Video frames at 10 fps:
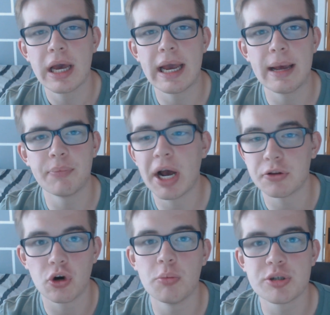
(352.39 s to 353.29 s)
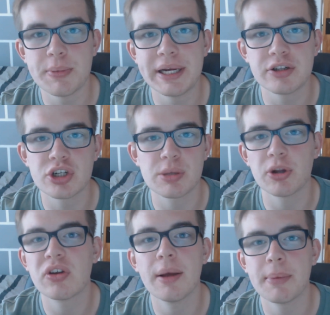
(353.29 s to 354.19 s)
That draw was made just
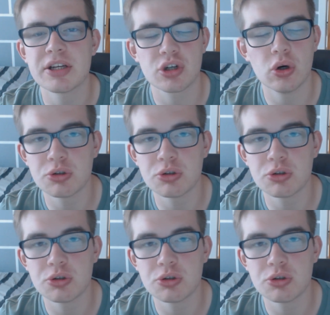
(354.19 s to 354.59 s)
about 10 minutes ago.